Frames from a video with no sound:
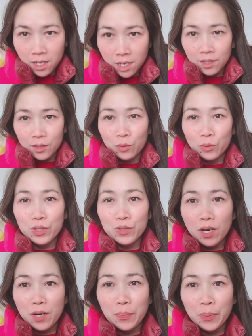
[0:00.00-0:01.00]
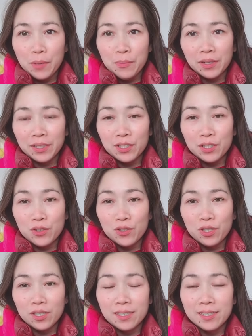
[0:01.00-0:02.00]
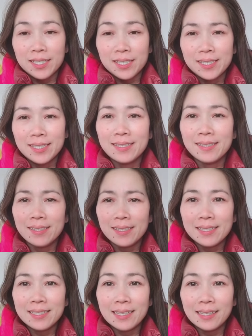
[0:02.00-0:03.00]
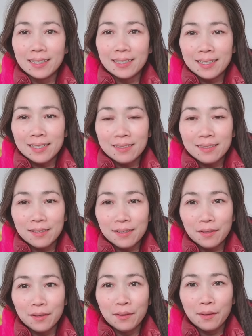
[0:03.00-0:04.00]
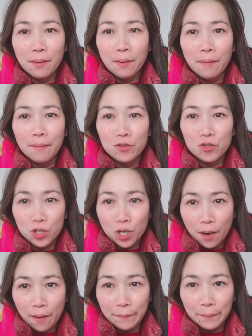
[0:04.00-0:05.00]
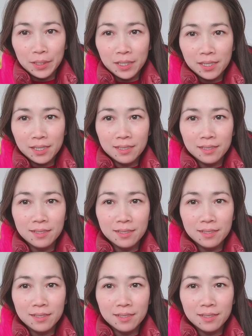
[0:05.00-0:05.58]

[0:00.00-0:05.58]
when you are a primary teacher, it's not an easy job, because